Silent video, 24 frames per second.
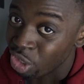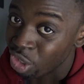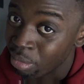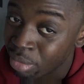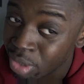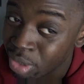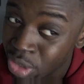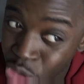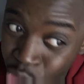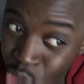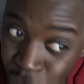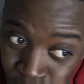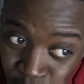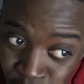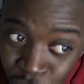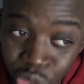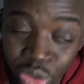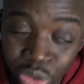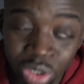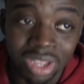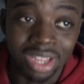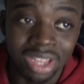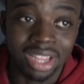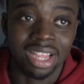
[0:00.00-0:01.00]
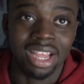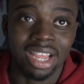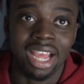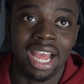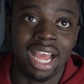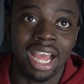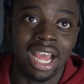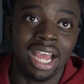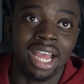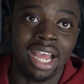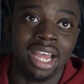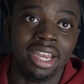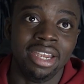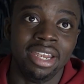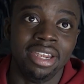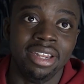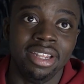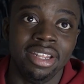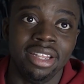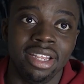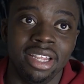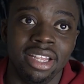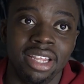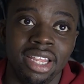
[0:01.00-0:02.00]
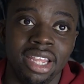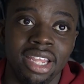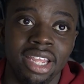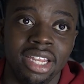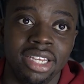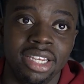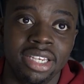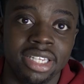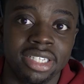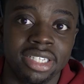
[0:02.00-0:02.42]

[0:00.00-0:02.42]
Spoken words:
number two. And it